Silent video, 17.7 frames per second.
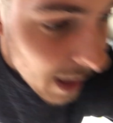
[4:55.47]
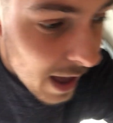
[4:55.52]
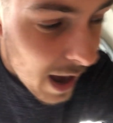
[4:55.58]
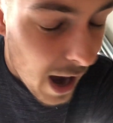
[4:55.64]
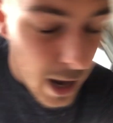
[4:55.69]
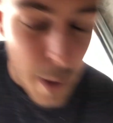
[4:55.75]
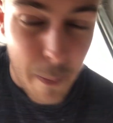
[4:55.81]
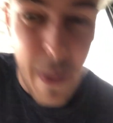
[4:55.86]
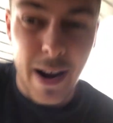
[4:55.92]

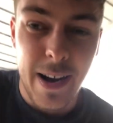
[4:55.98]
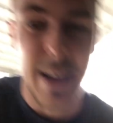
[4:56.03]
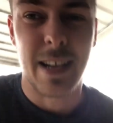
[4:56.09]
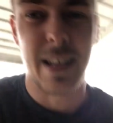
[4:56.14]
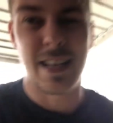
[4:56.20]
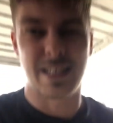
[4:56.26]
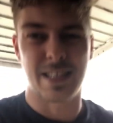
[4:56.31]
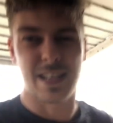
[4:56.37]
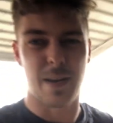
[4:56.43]
and the painting
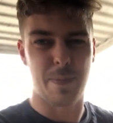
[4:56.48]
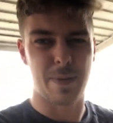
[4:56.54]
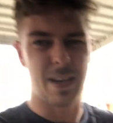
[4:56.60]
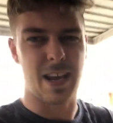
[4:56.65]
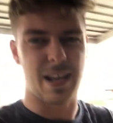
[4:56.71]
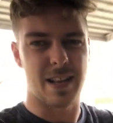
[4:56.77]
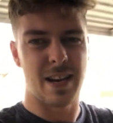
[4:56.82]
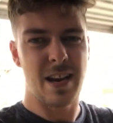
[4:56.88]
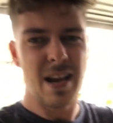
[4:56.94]
is going to
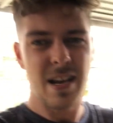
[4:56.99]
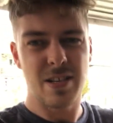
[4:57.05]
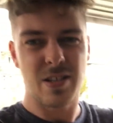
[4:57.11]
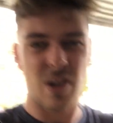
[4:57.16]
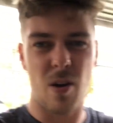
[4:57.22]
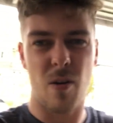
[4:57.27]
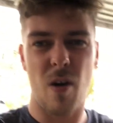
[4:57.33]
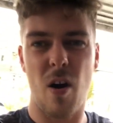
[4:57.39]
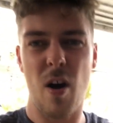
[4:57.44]
begin.
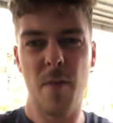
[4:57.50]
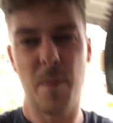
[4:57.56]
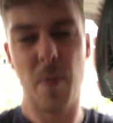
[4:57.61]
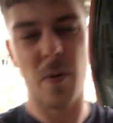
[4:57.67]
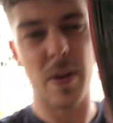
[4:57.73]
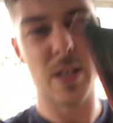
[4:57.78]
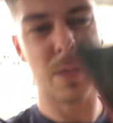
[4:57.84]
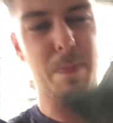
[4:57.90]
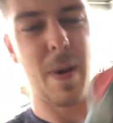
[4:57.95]
So I bought
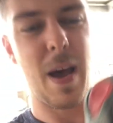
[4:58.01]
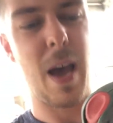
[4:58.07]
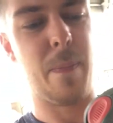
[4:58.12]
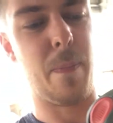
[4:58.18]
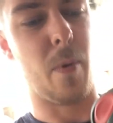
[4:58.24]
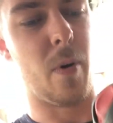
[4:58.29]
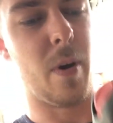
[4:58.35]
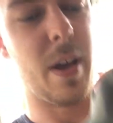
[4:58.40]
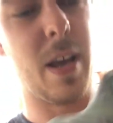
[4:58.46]
this bad
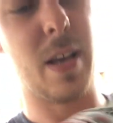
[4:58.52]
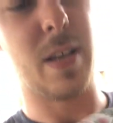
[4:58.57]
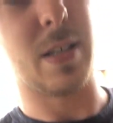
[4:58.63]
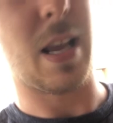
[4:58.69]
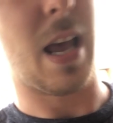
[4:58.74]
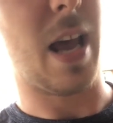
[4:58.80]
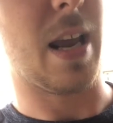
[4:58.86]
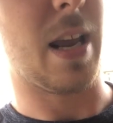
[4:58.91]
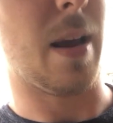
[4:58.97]
boy. It's
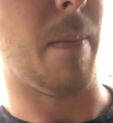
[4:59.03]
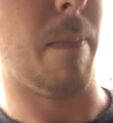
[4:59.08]
a